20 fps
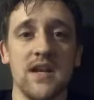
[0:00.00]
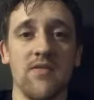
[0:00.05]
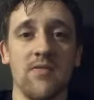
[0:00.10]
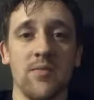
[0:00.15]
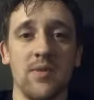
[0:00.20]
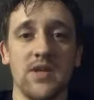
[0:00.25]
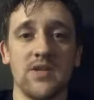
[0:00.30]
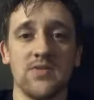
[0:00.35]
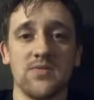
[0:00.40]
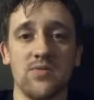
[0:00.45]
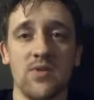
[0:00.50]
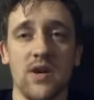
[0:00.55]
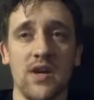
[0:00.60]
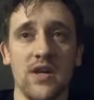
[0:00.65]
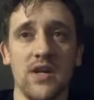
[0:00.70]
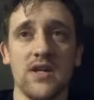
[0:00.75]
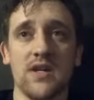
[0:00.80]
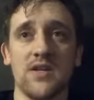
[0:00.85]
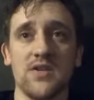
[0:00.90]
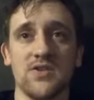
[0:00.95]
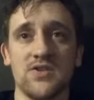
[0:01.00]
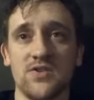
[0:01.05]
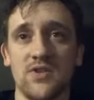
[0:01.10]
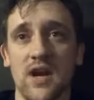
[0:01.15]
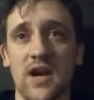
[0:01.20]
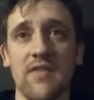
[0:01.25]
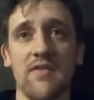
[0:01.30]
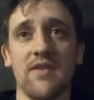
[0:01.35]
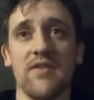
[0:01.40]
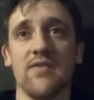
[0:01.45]
everybody's running and
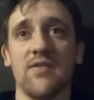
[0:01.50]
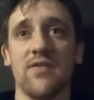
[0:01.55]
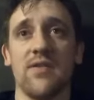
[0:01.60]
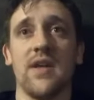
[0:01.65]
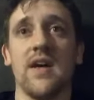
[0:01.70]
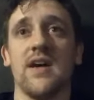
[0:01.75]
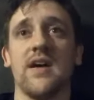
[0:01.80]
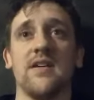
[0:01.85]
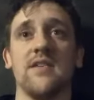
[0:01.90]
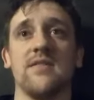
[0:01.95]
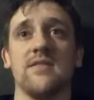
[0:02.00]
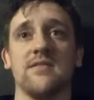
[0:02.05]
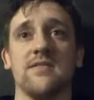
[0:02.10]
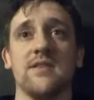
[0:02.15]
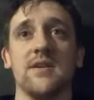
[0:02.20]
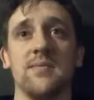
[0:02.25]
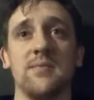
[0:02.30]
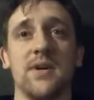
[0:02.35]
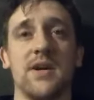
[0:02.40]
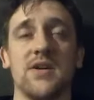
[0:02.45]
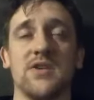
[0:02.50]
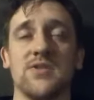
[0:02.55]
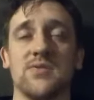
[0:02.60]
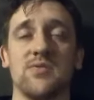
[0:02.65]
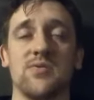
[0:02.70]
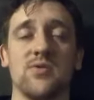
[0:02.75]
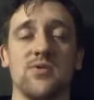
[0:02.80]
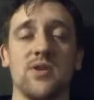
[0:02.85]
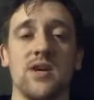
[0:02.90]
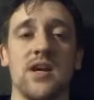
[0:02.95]
striving for that
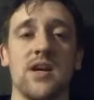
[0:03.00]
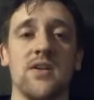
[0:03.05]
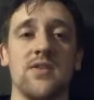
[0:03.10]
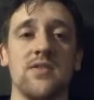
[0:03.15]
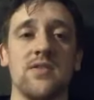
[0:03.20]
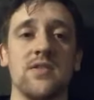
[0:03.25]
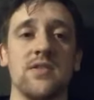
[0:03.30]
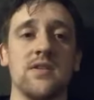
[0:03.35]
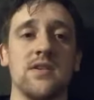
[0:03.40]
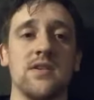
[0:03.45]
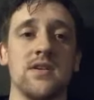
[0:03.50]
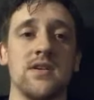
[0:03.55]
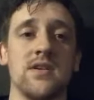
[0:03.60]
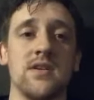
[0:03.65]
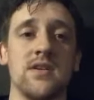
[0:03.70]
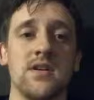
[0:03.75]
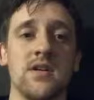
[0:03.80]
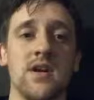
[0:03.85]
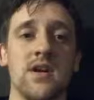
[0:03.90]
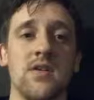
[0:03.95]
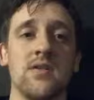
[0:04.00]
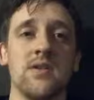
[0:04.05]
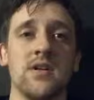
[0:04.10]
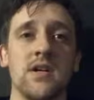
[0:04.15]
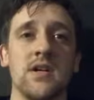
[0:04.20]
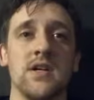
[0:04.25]
imperishable crown, you know.